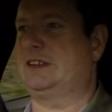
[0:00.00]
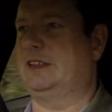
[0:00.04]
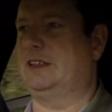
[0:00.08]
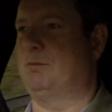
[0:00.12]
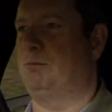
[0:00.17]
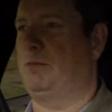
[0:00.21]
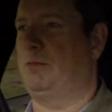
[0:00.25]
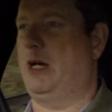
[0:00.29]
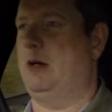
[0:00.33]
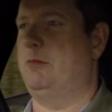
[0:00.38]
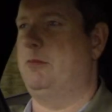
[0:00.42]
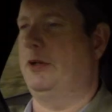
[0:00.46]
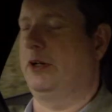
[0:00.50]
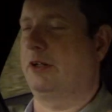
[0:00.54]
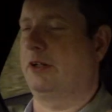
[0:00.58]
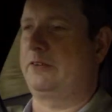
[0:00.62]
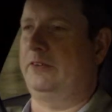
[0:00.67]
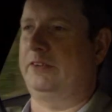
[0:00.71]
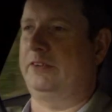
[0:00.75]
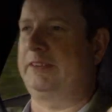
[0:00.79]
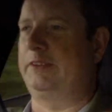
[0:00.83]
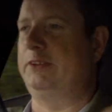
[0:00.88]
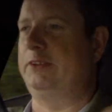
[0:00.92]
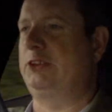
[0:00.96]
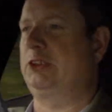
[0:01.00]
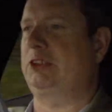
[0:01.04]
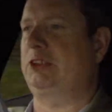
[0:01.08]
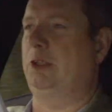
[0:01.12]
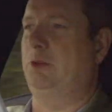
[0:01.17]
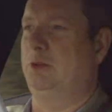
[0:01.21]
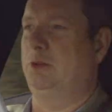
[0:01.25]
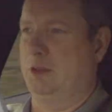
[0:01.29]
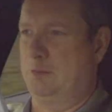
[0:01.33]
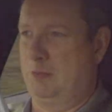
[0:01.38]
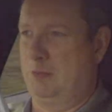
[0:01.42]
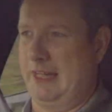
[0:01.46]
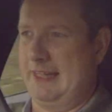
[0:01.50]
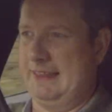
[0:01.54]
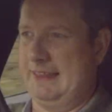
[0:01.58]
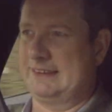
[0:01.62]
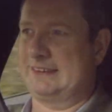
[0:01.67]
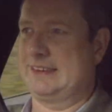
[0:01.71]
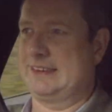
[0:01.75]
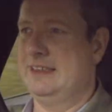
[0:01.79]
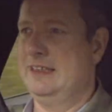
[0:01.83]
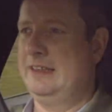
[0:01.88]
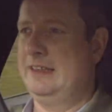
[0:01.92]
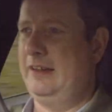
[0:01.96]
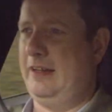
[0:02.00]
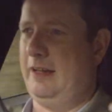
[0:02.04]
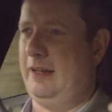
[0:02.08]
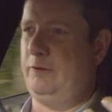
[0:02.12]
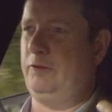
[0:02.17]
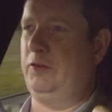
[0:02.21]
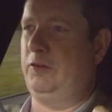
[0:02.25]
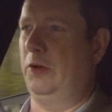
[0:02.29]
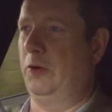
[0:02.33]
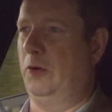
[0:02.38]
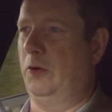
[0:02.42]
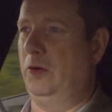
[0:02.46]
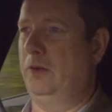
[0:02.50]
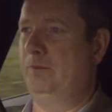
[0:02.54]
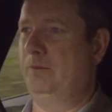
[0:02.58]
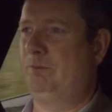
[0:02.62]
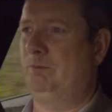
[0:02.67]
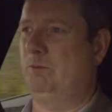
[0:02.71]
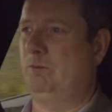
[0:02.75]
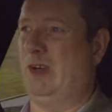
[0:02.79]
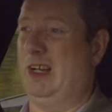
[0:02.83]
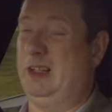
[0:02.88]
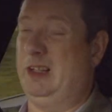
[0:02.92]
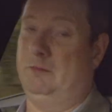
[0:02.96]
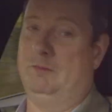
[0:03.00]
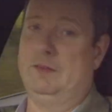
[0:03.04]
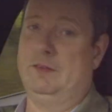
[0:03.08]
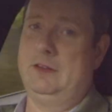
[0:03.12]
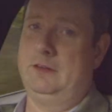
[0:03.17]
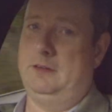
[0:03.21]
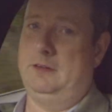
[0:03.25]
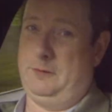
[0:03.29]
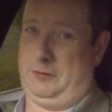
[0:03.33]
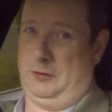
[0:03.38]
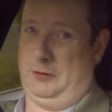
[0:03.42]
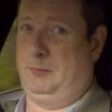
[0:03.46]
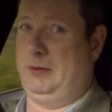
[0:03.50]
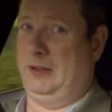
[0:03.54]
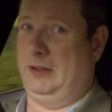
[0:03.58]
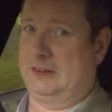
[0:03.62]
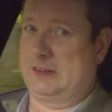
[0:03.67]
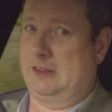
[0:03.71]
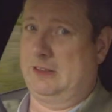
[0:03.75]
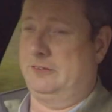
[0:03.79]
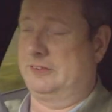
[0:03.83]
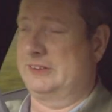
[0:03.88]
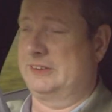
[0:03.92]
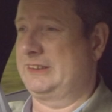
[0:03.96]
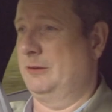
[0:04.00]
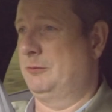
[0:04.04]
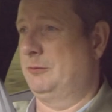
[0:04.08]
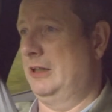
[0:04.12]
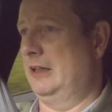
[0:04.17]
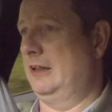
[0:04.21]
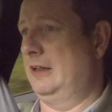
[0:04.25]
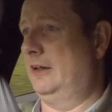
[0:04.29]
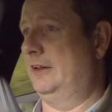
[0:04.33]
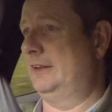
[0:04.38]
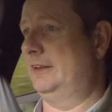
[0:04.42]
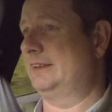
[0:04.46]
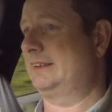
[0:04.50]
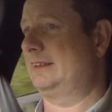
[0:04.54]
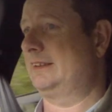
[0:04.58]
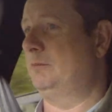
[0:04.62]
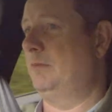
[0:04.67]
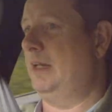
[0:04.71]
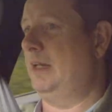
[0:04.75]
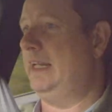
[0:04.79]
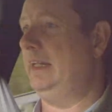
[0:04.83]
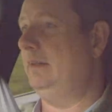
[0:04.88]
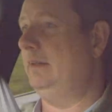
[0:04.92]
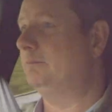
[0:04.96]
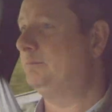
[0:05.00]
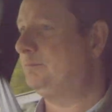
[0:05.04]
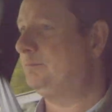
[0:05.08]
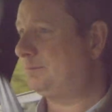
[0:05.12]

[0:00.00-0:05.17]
the bum and across the shoulder blades if you're built along similar lines to me.